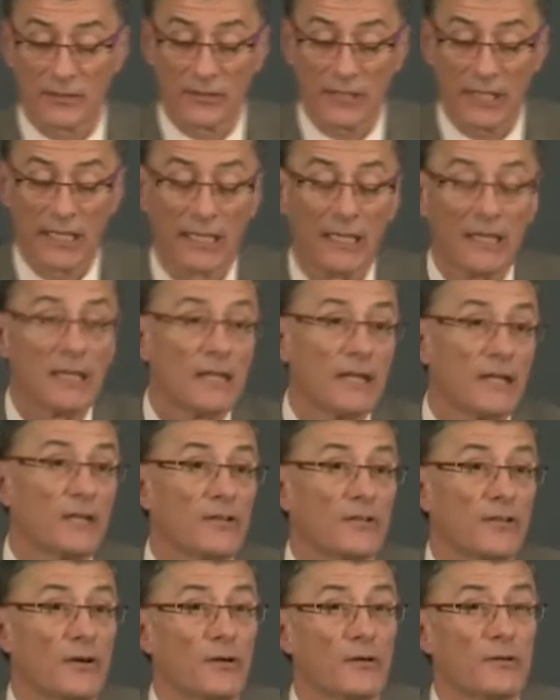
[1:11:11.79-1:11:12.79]
Okay,
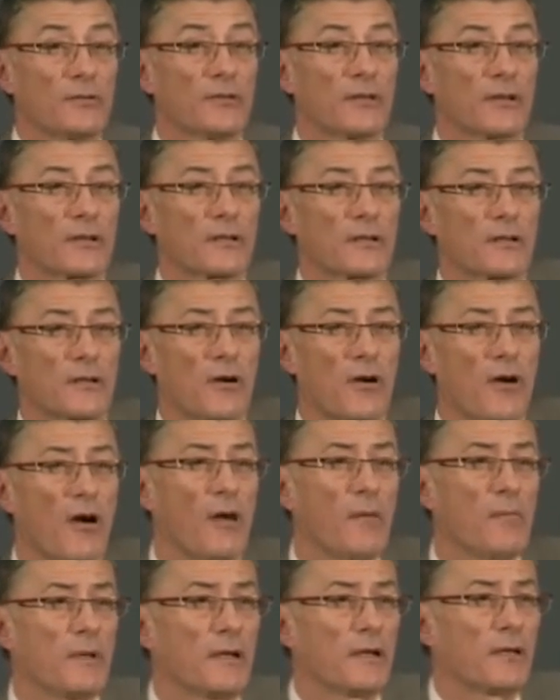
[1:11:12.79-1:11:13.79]
so the
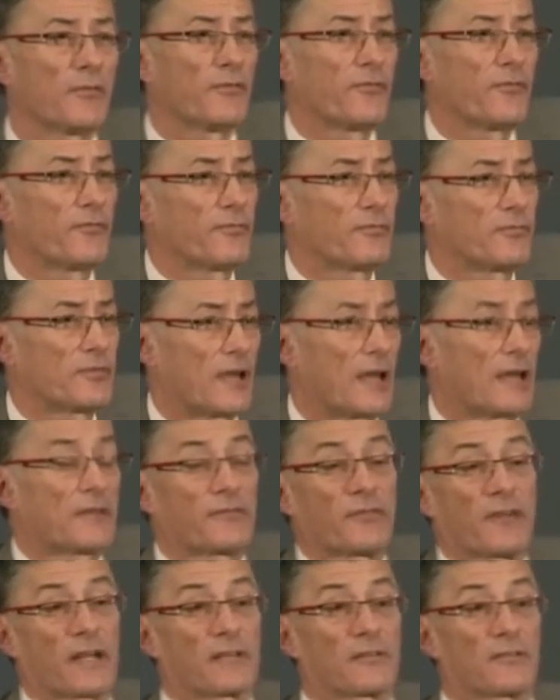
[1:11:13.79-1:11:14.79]
common side
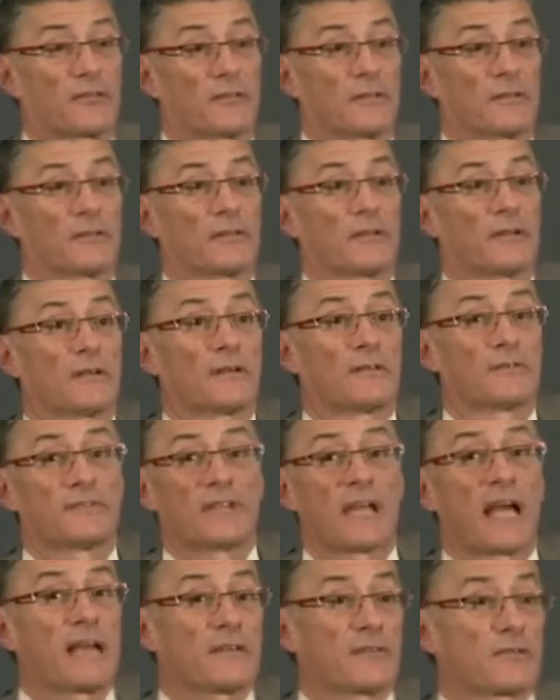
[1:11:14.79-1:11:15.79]
effects of
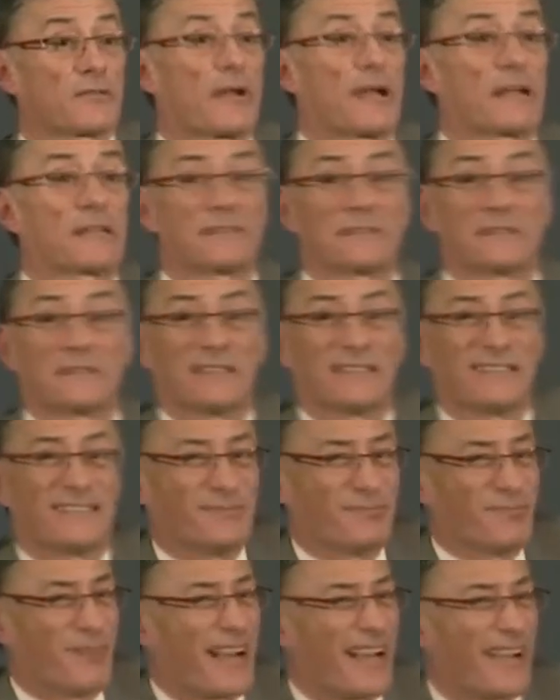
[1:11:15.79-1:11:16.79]
statins are
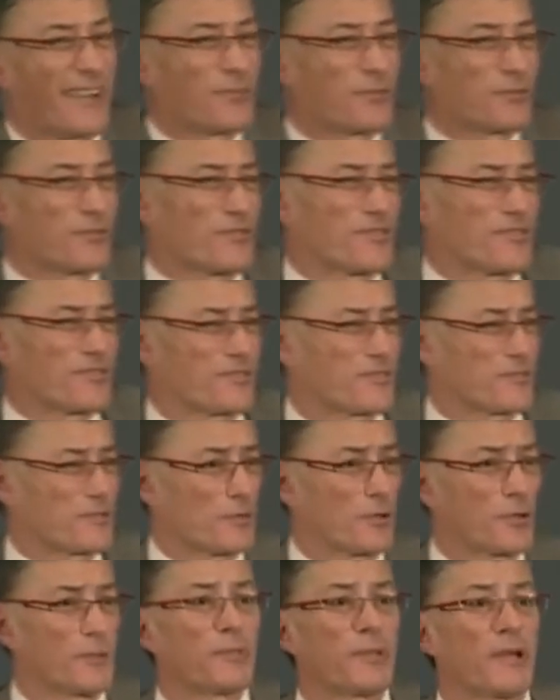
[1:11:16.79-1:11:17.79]
actually myalgias or
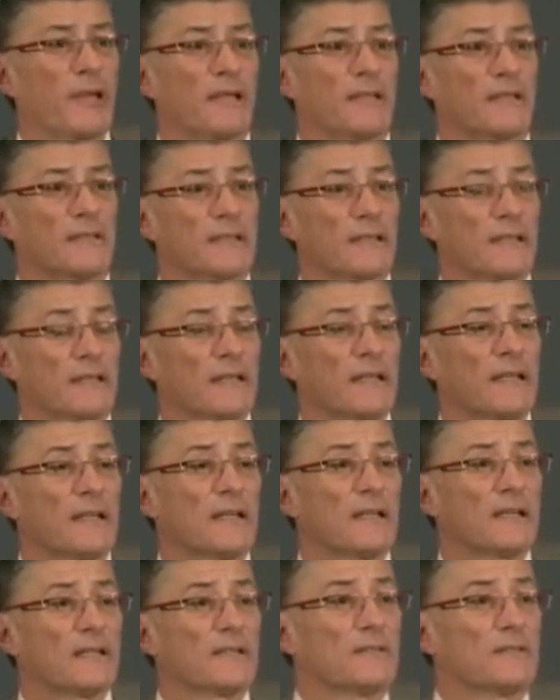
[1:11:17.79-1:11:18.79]
joint pains. And
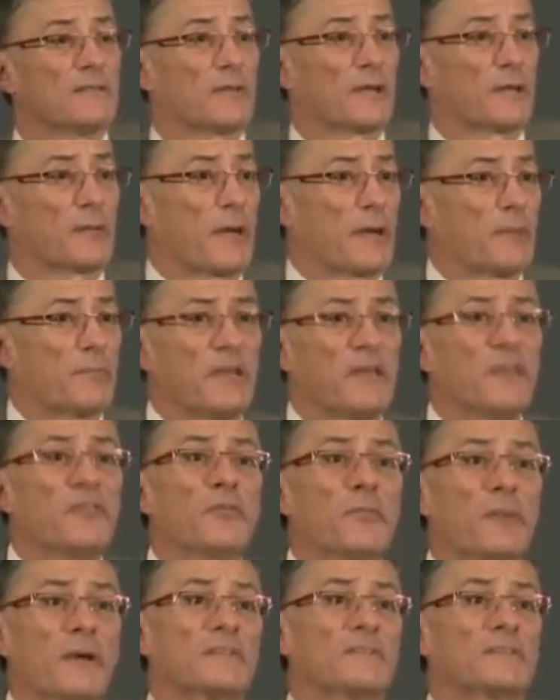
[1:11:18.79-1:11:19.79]
one of my
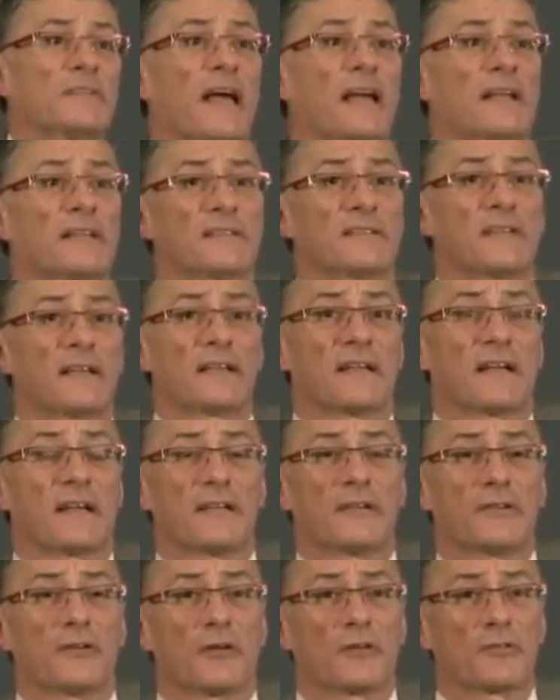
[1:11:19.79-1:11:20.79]
beefs about statins,
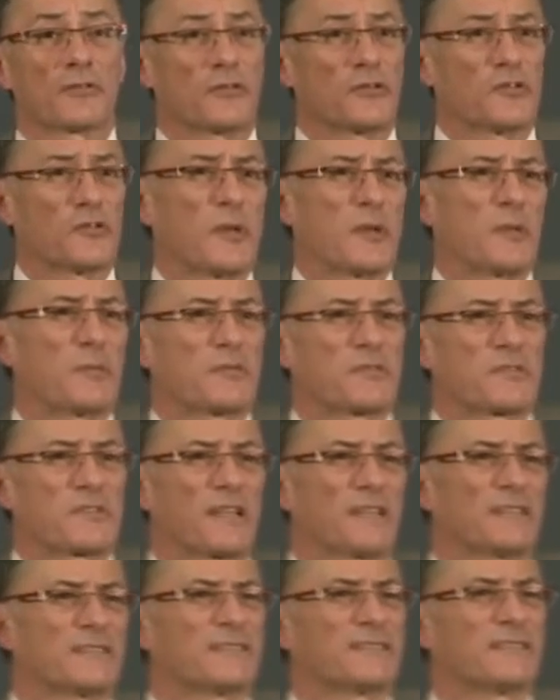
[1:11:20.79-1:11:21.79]
I hear all sorts of people
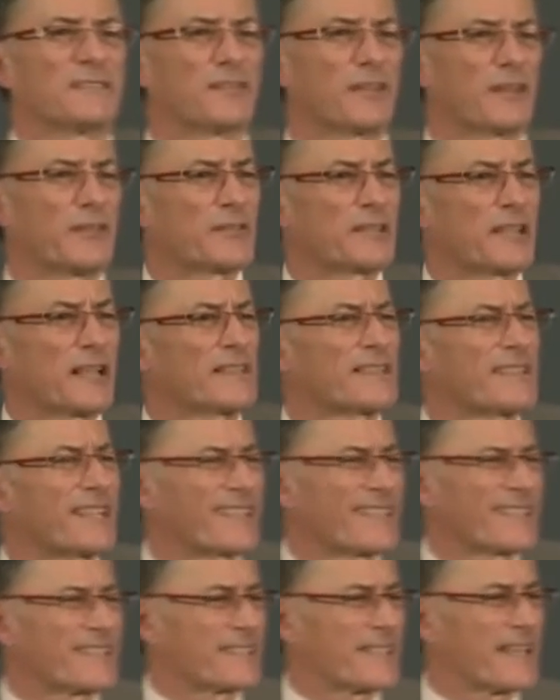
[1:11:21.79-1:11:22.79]
say, geez, you know, every time I
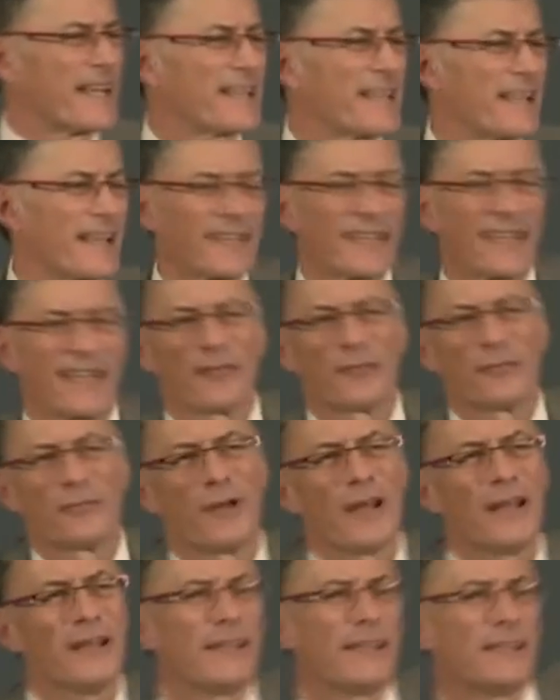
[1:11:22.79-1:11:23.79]
take this statin, I can't
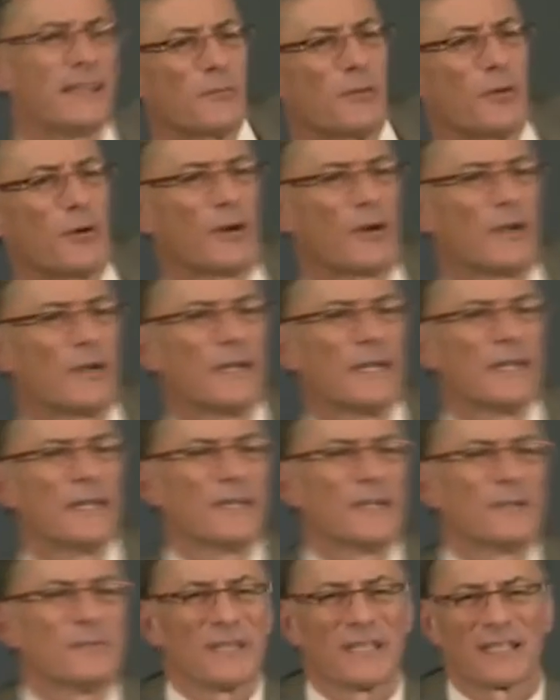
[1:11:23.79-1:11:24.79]
run anymore
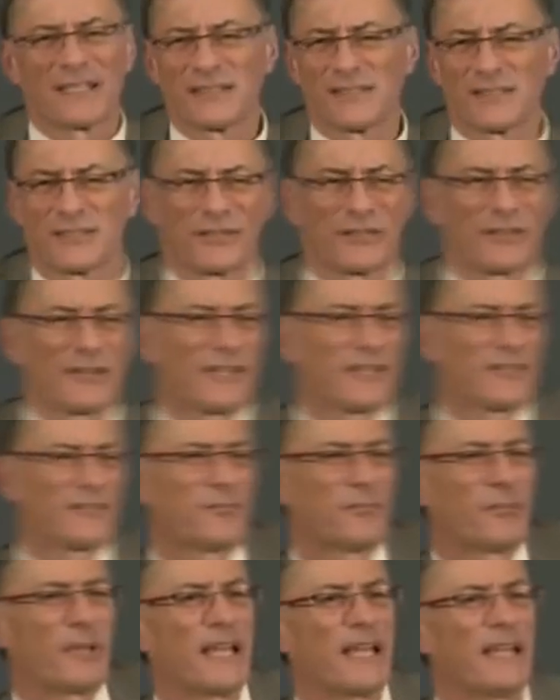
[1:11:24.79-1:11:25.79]
because, you know, I
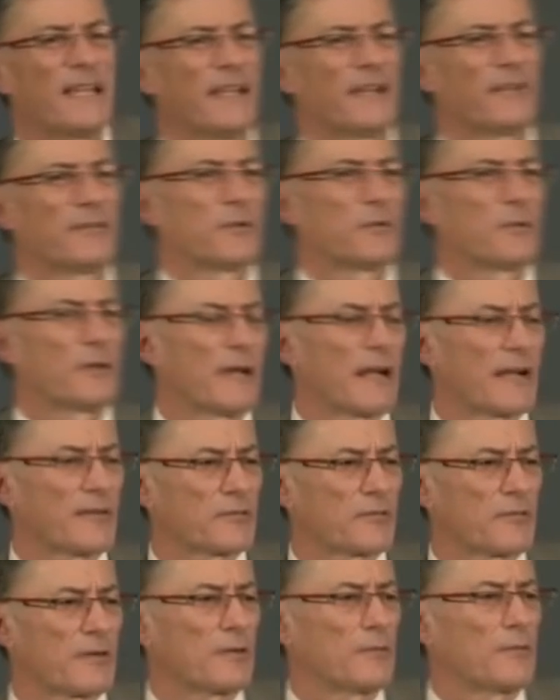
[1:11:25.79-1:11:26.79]
have pain everywhere
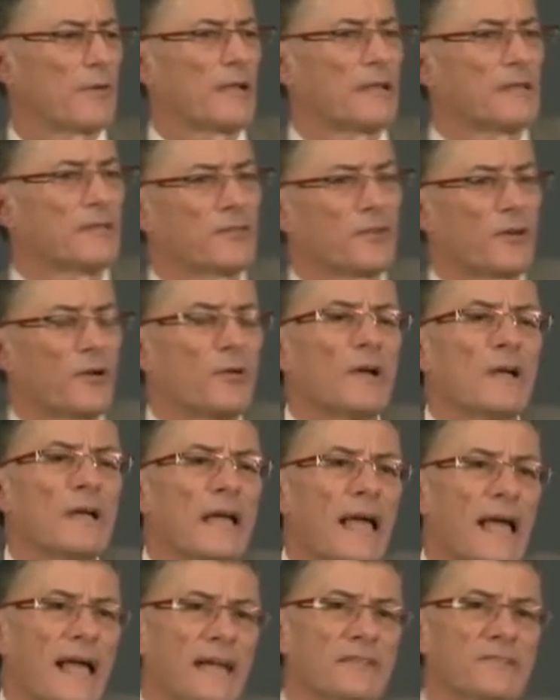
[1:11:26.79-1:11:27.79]
after I run. So
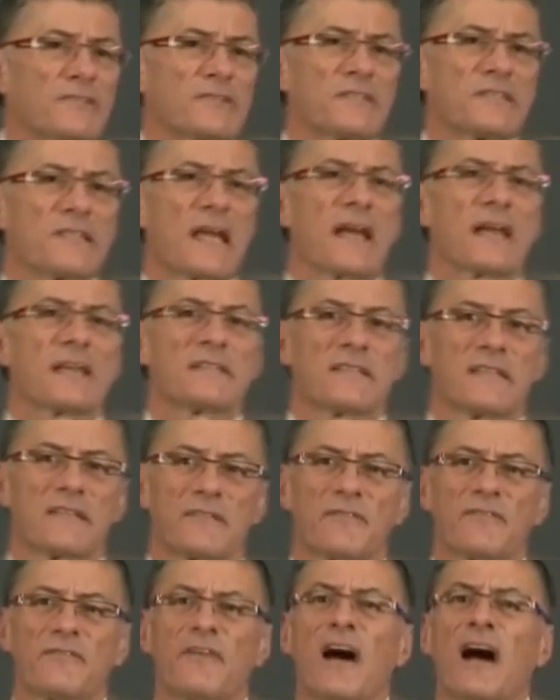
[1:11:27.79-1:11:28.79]

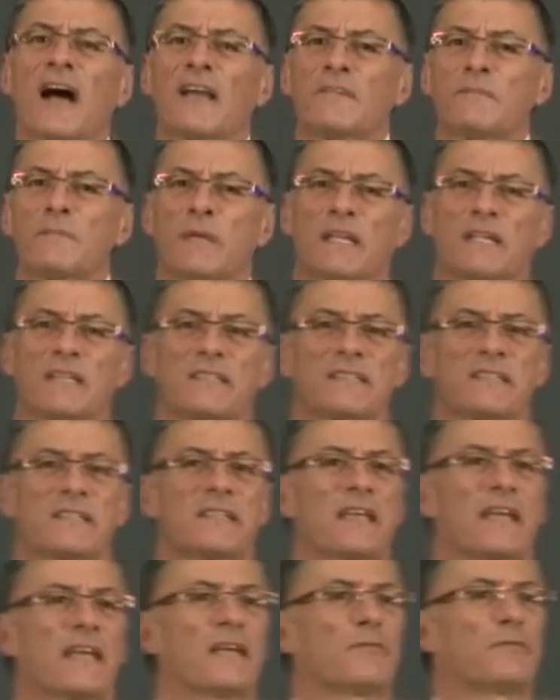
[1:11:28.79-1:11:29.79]
exercising 5 minutes a
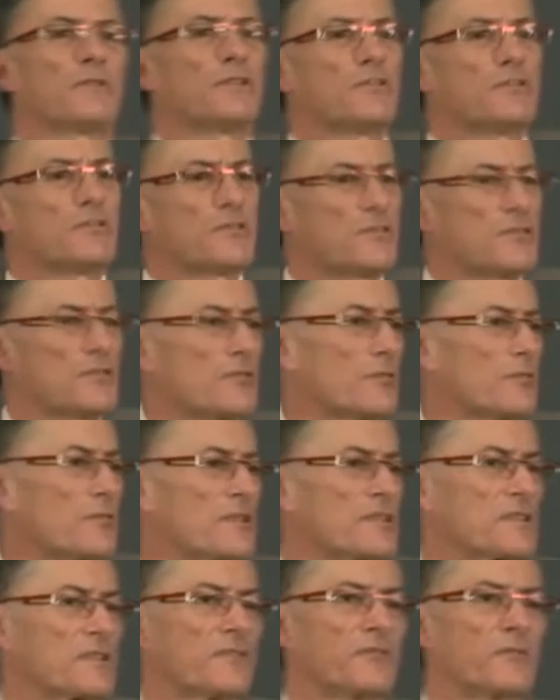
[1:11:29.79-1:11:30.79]
day reduces your
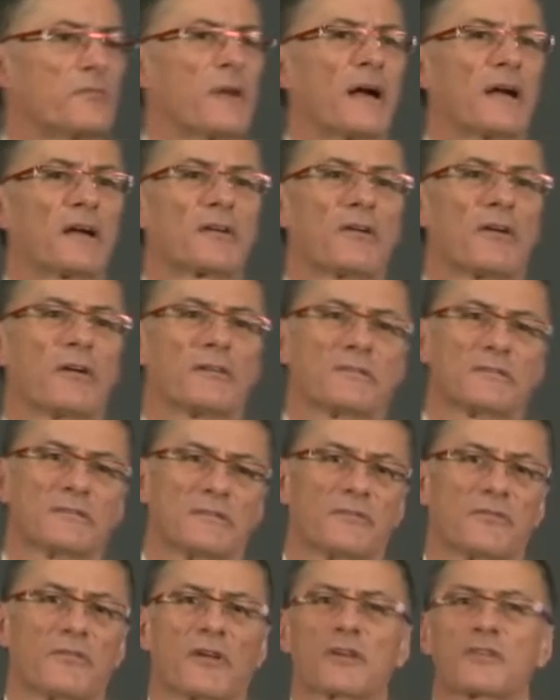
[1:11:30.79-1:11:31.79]
risk of a
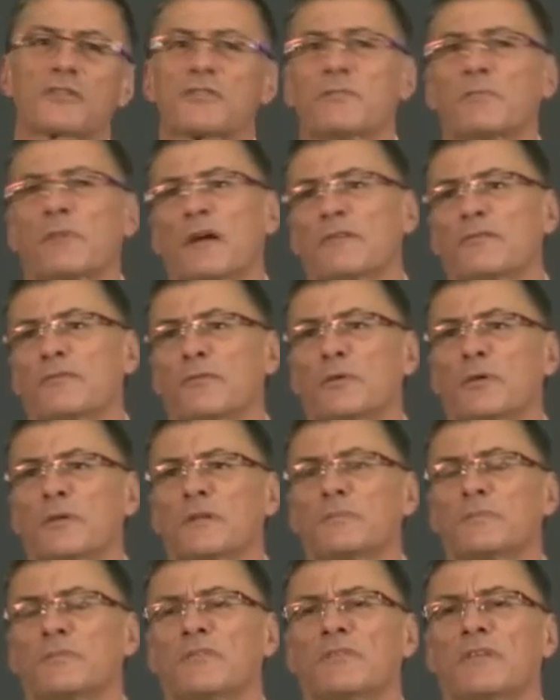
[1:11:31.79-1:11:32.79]
myocardial infarction by
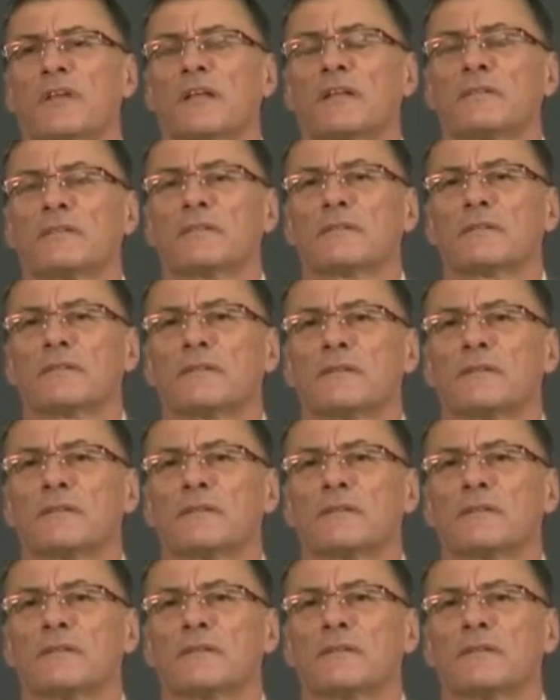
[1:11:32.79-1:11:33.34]
40%.